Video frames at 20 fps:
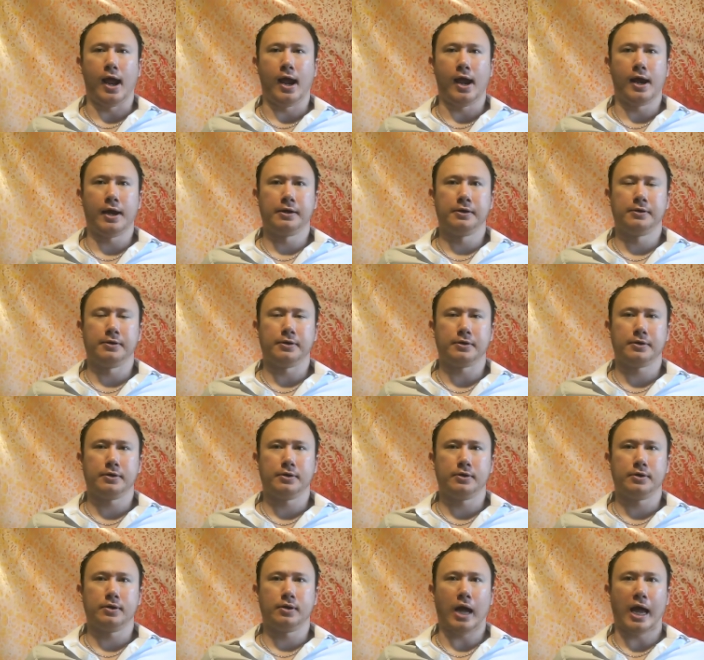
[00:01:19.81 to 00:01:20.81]
And
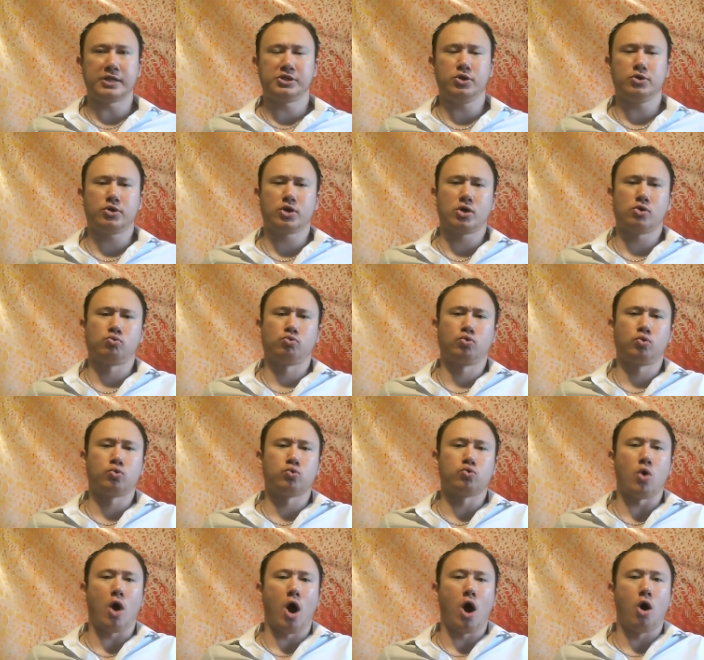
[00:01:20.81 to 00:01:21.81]
as you
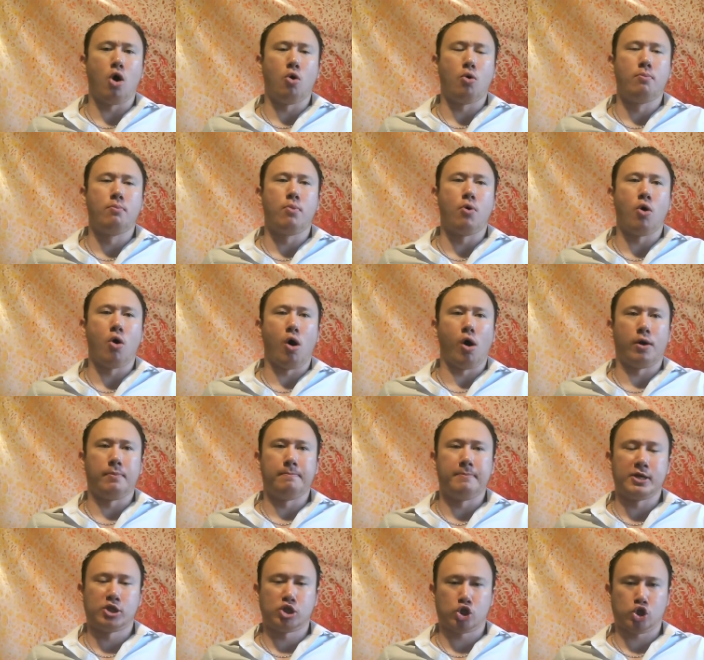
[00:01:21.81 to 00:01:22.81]
grow more
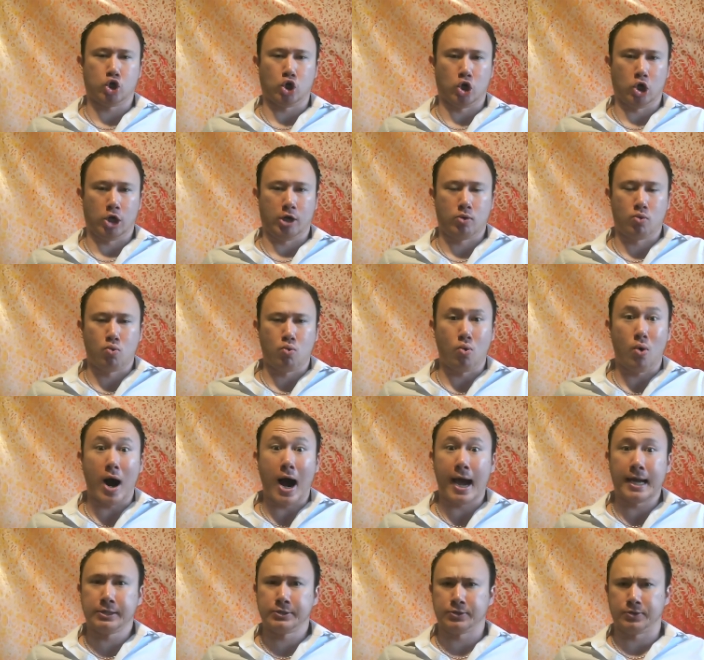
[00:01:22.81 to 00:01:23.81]
mature and
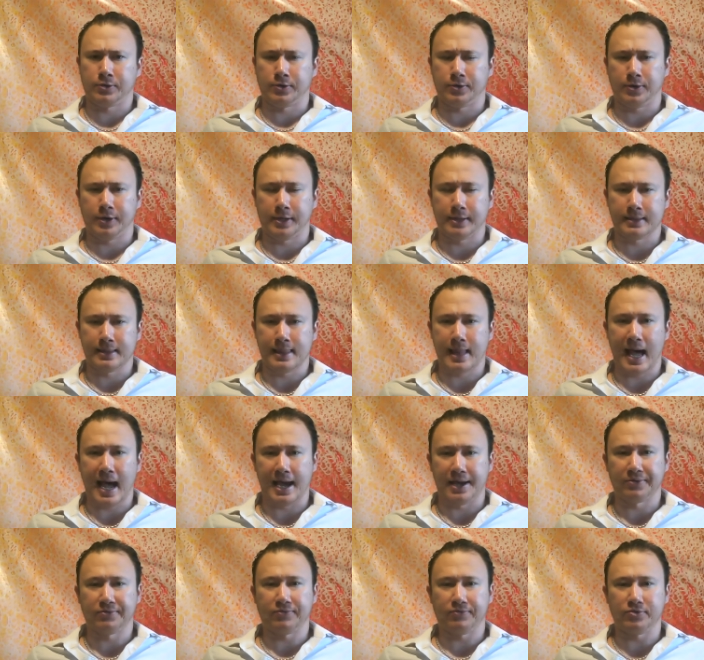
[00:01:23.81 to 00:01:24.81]
wiser in
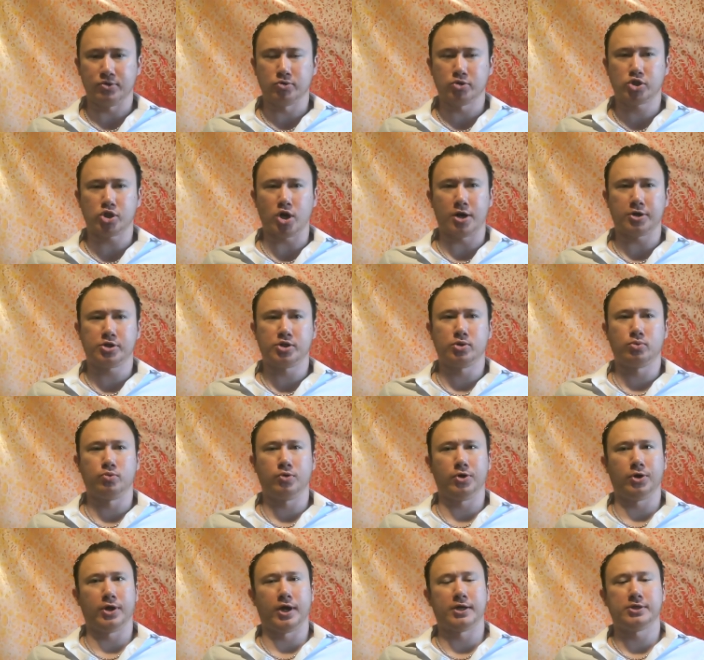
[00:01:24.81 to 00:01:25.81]
life, you start to
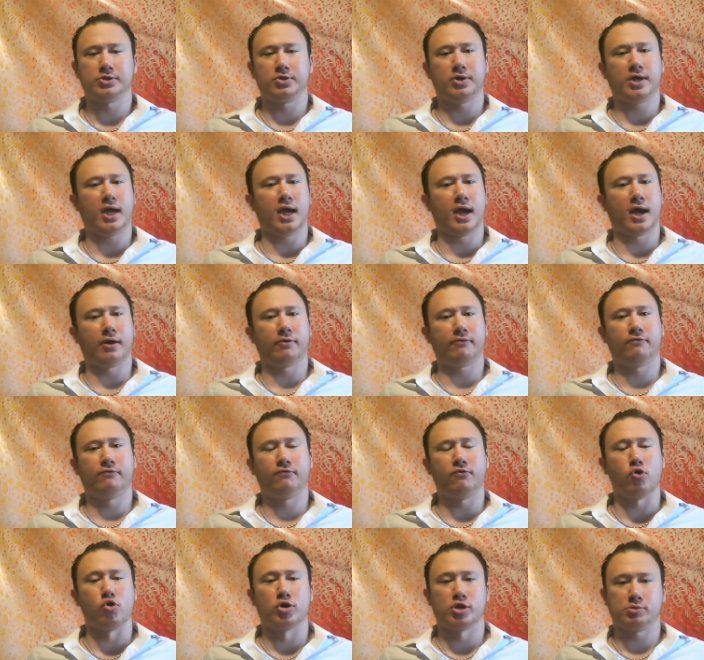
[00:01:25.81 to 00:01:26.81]
realize you
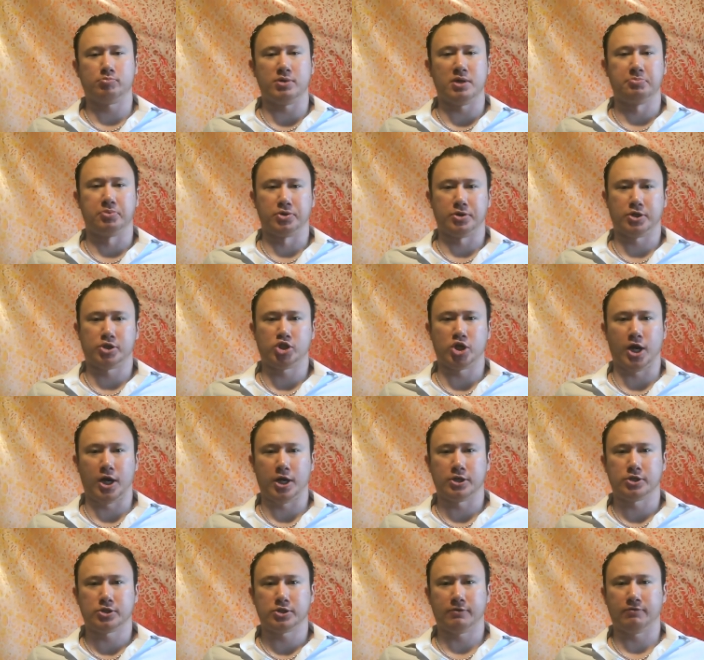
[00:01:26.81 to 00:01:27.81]
can't force people to
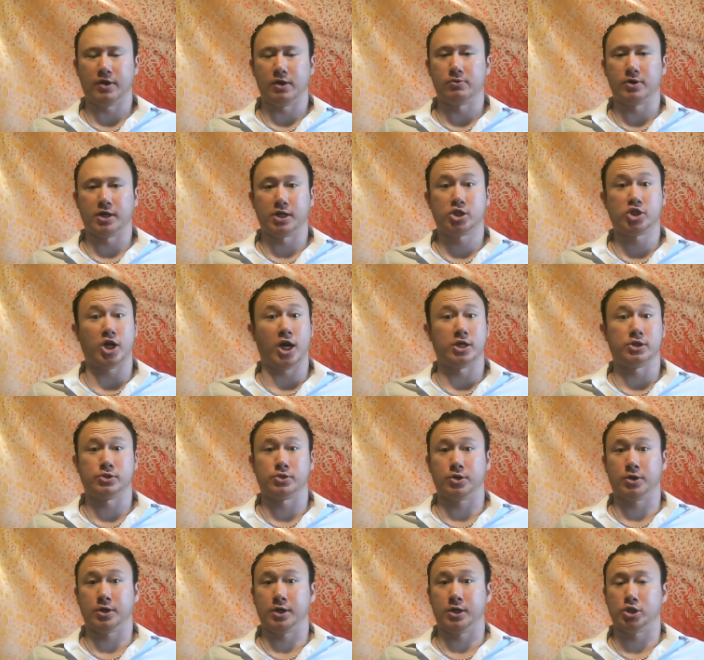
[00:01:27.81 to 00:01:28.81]
change. If they want to
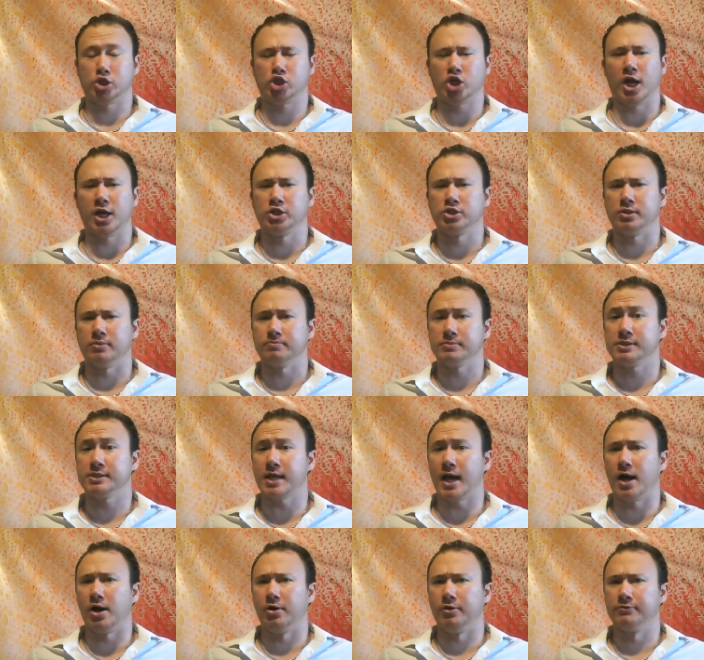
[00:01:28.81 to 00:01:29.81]
change, they're going to change
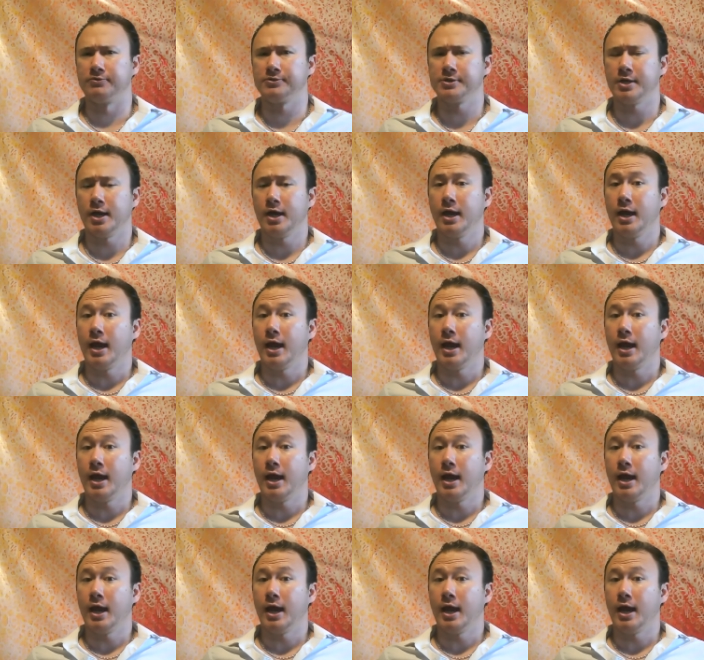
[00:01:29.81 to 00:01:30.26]
themselves.